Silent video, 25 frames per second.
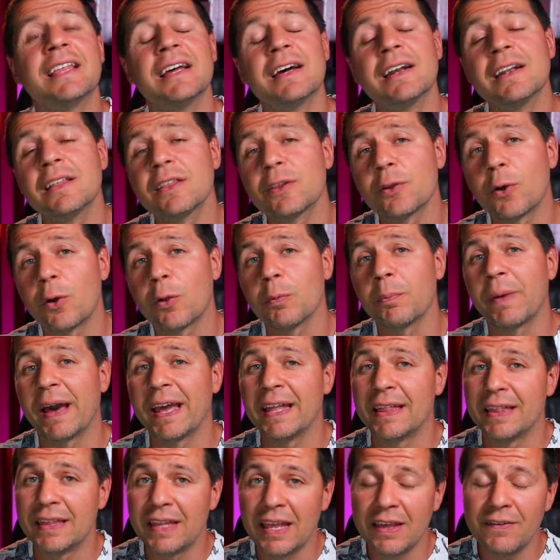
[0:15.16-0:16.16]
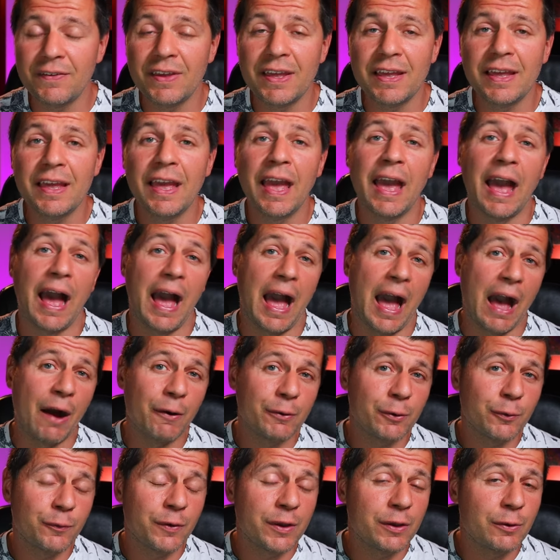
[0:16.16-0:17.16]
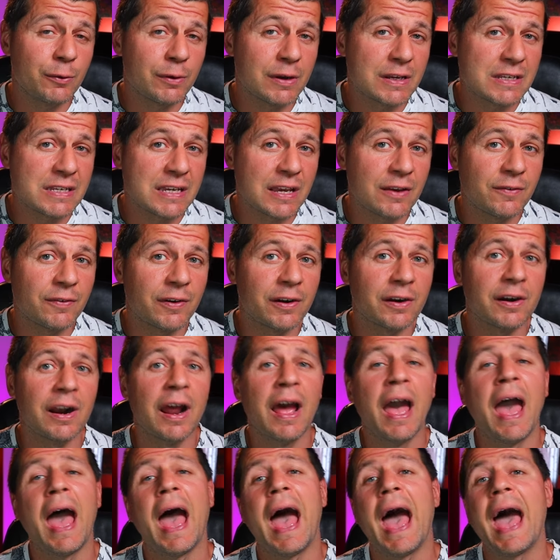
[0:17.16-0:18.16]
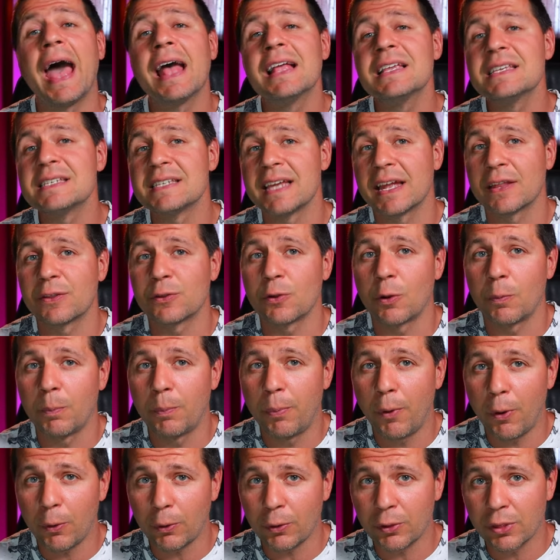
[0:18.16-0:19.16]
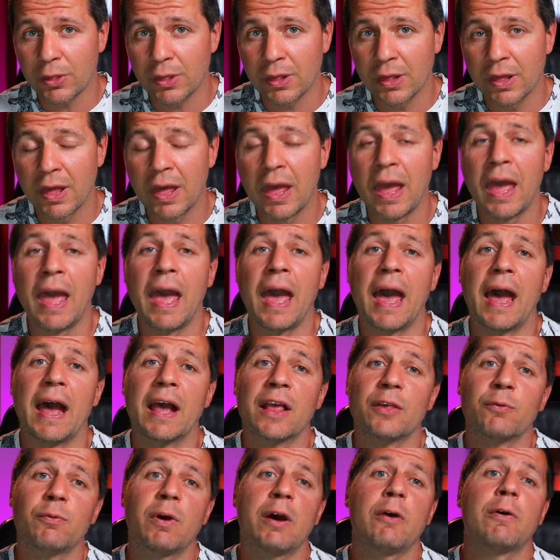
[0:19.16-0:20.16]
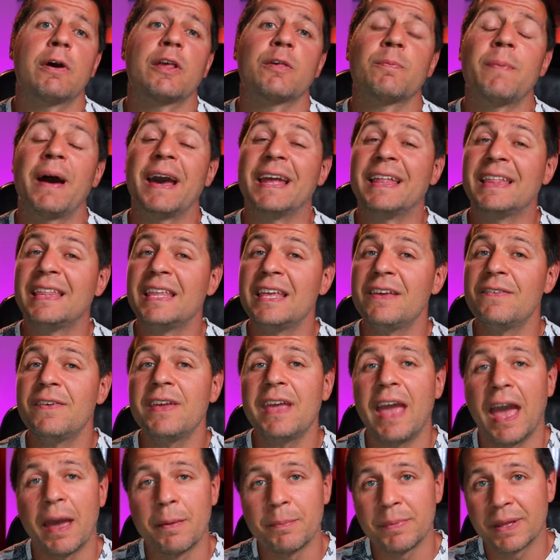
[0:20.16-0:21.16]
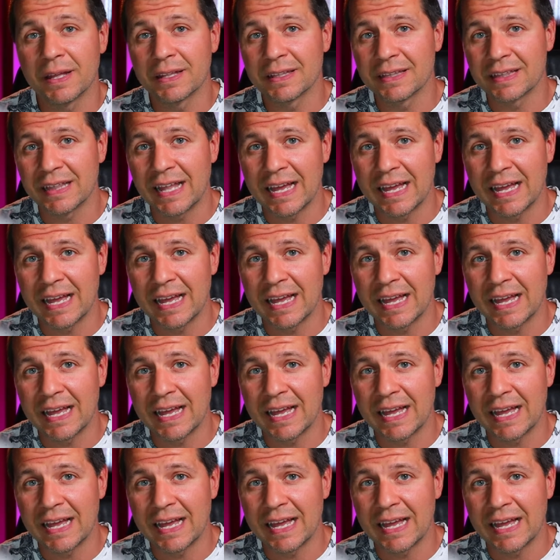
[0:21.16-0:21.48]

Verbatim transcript: turned on my TV, audio video receiver and set-top box, as well as my TV ambient